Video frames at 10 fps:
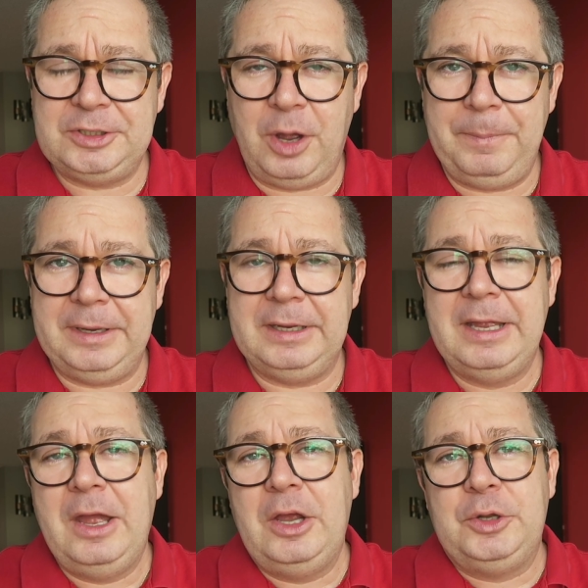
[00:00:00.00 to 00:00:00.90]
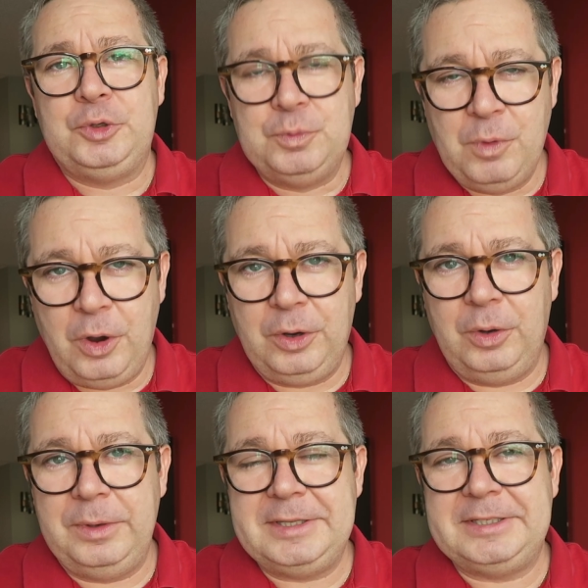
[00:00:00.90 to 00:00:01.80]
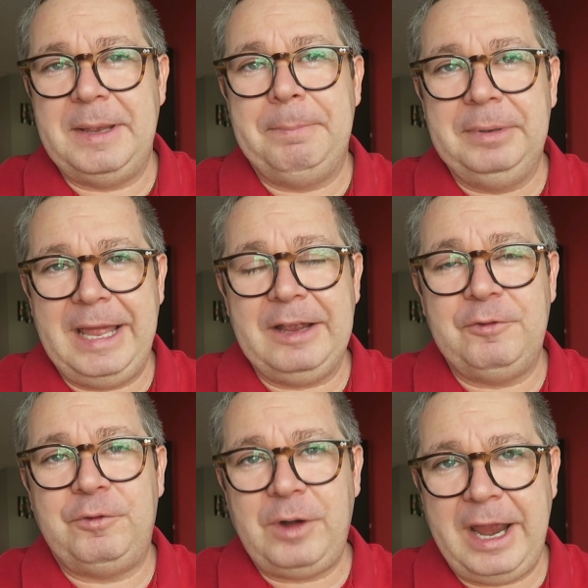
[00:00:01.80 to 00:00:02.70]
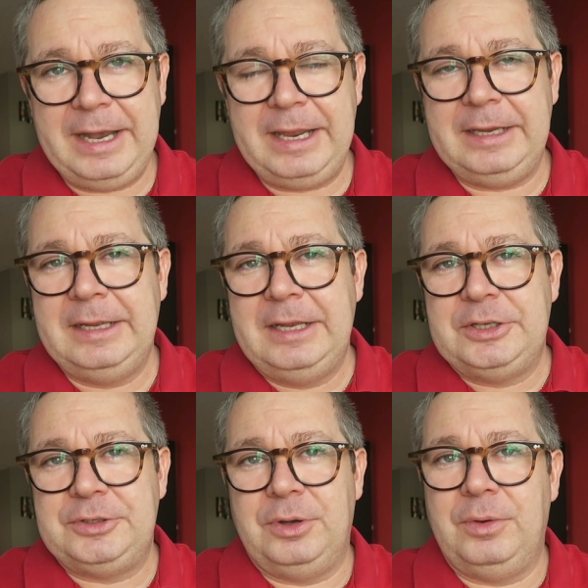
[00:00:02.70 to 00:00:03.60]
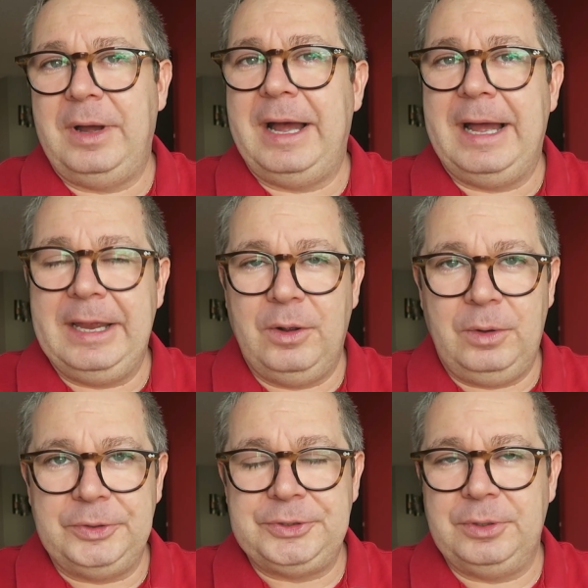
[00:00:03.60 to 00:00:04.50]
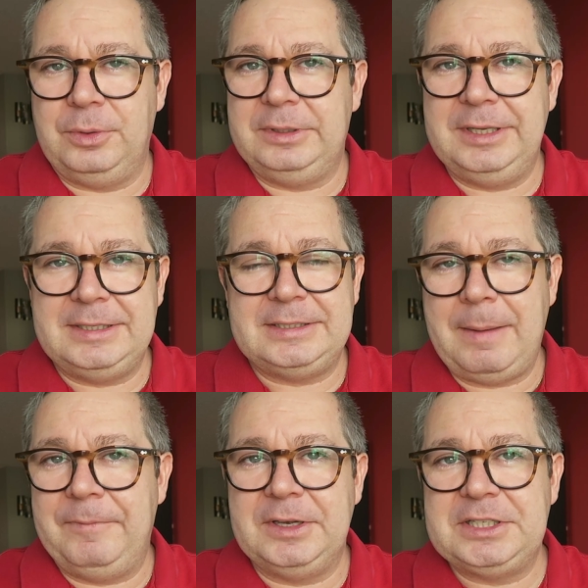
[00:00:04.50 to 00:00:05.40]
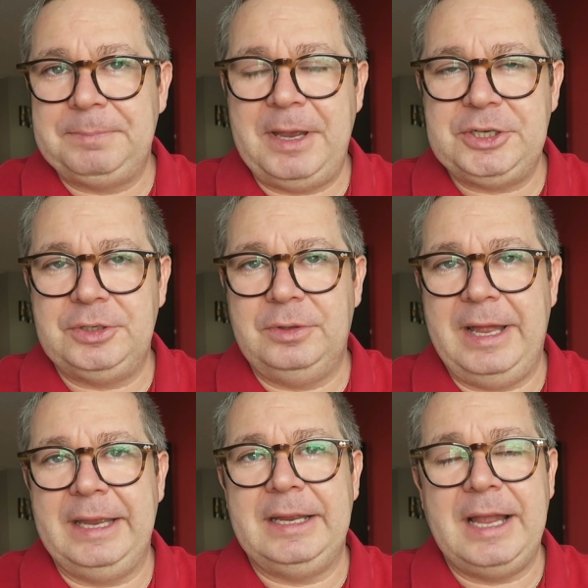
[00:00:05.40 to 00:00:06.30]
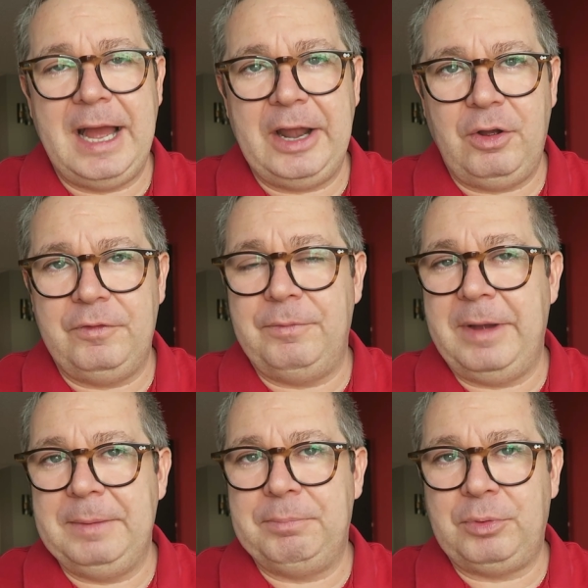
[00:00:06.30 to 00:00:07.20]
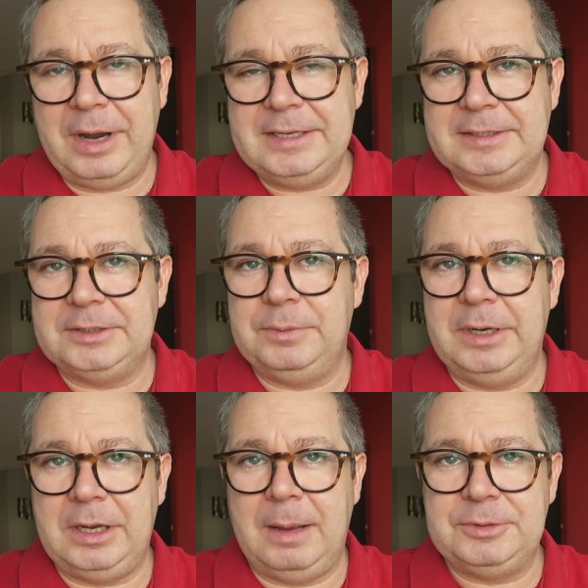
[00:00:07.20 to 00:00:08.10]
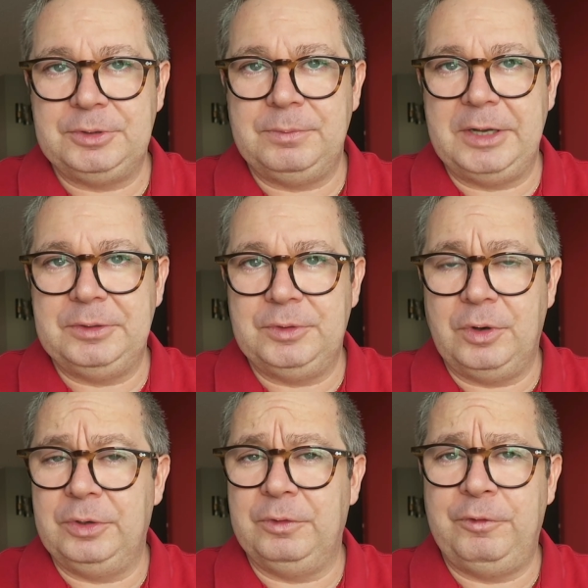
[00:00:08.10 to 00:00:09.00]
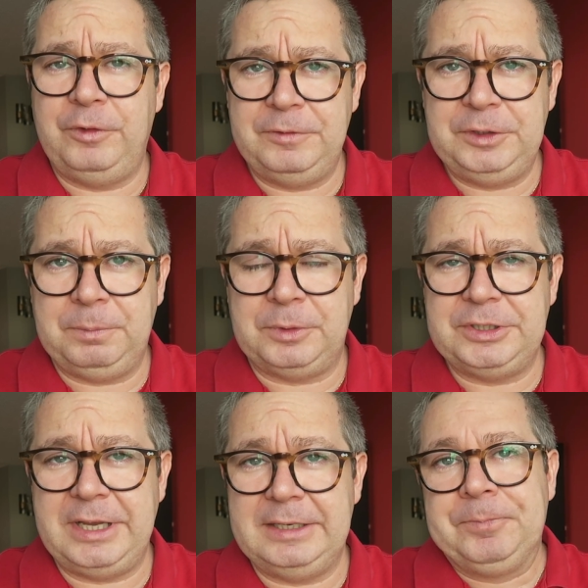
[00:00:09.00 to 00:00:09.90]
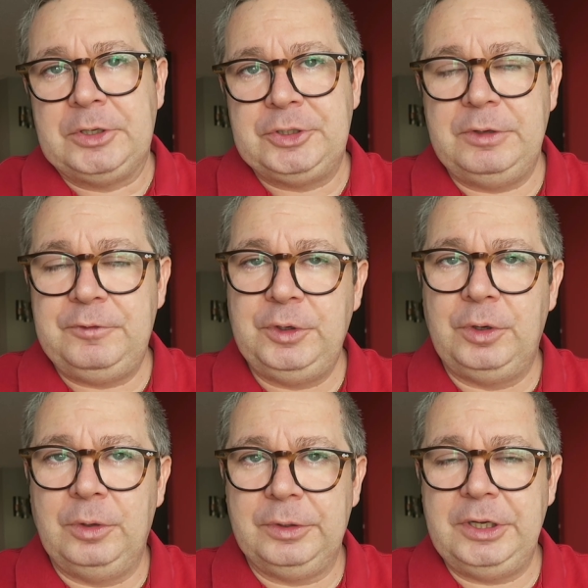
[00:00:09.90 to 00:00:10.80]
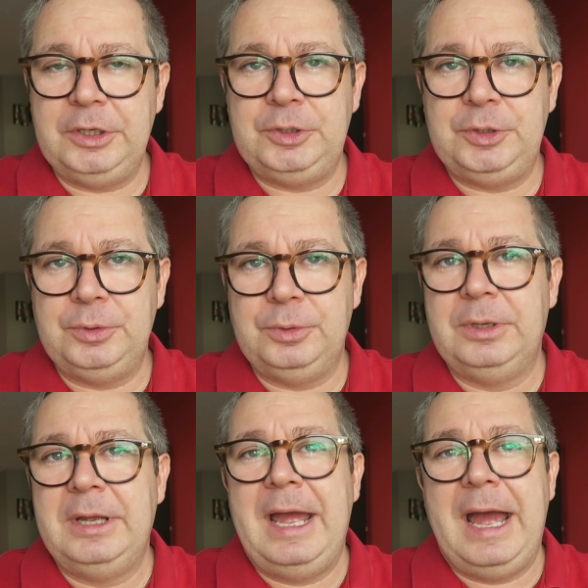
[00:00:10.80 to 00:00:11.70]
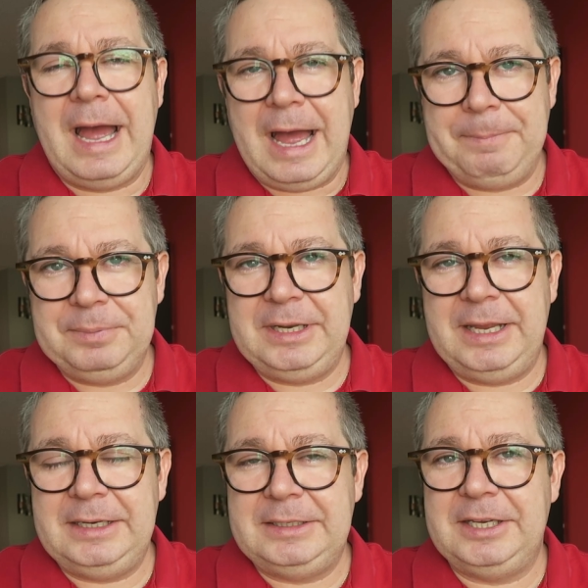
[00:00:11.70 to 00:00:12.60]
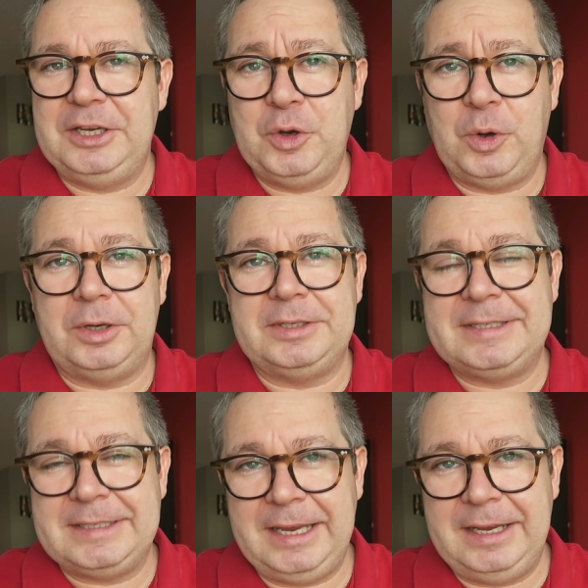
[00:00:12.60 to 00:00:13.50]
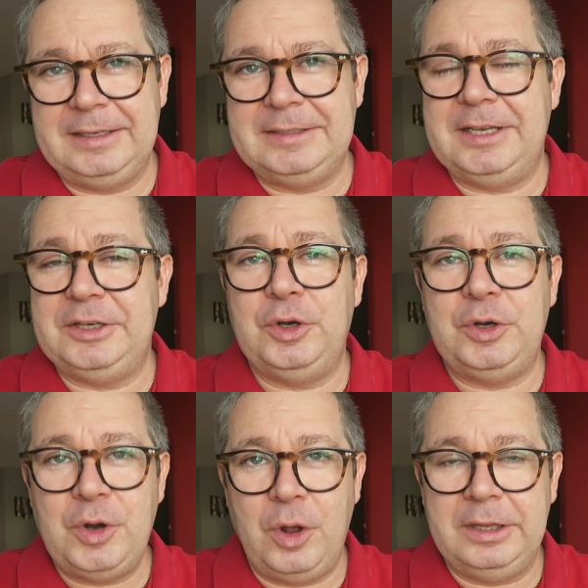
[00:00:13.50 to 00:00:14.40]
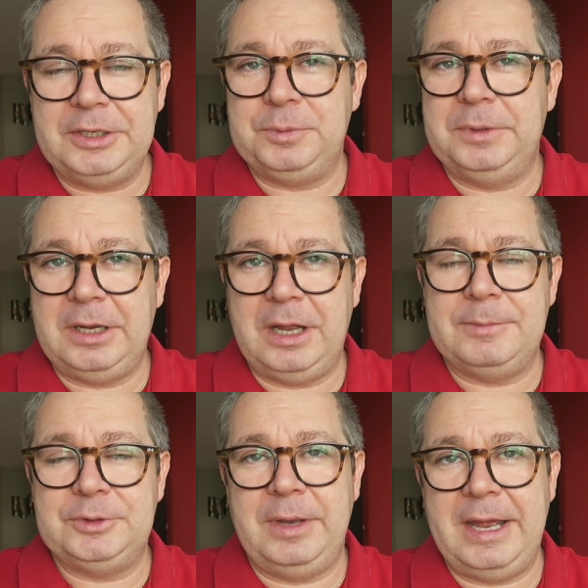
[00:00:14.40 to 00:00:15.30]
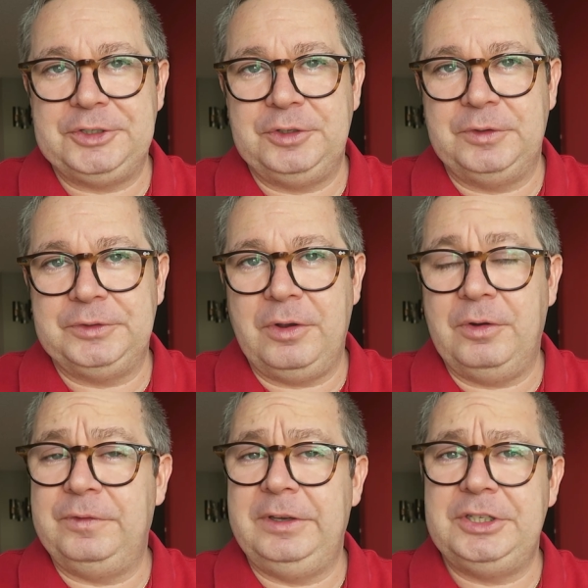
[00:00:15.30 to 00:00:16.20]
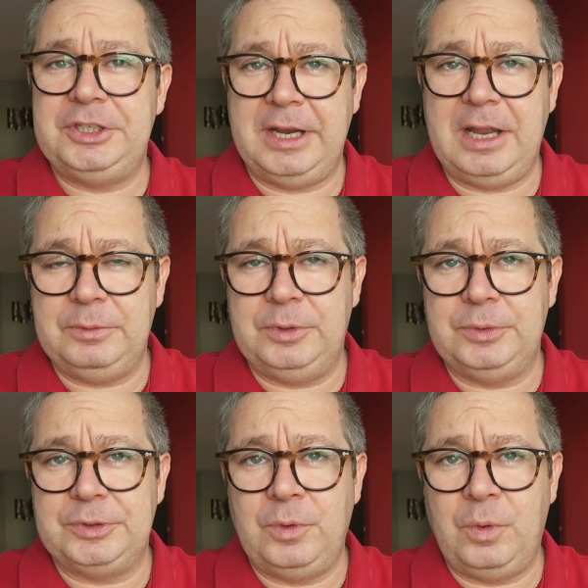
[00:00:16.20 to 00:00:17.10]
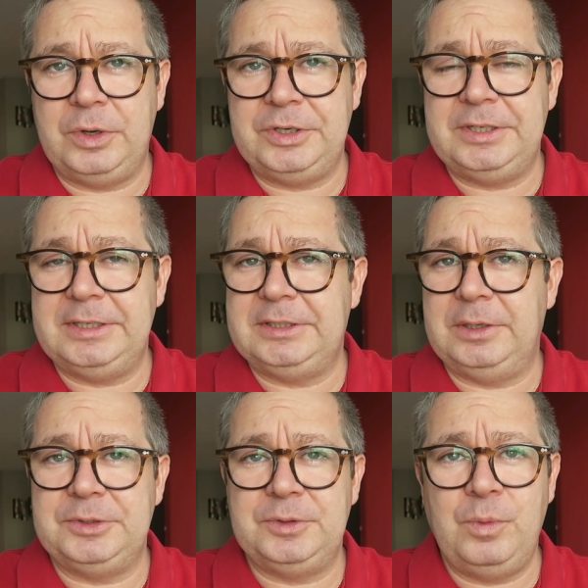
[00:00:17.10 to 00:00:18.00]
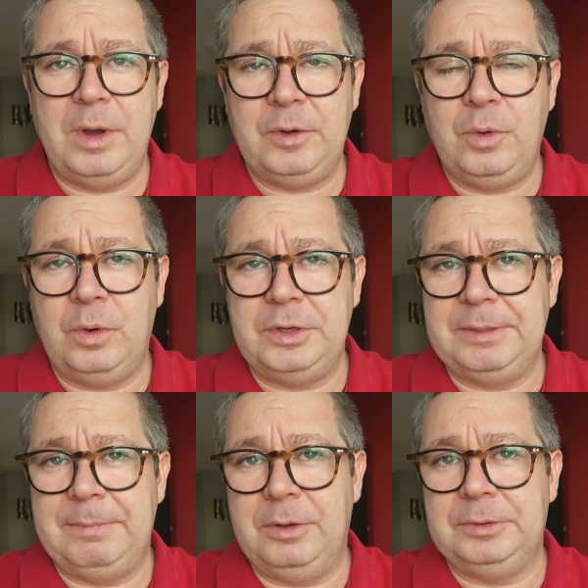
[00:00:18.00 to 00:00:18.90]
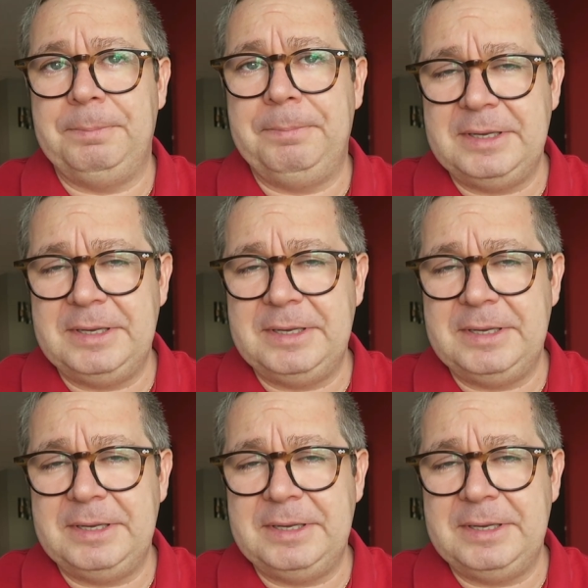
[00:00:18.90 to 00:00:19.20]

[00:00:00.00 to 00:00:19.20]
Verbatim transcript: topic, tomorrow it's a black friday so i also did something special i cut off my prices when it comes to my tutorial 50 percent so if you're looking to update your skills and your knowledge when it comes to headshot photography check out those courses there's one course about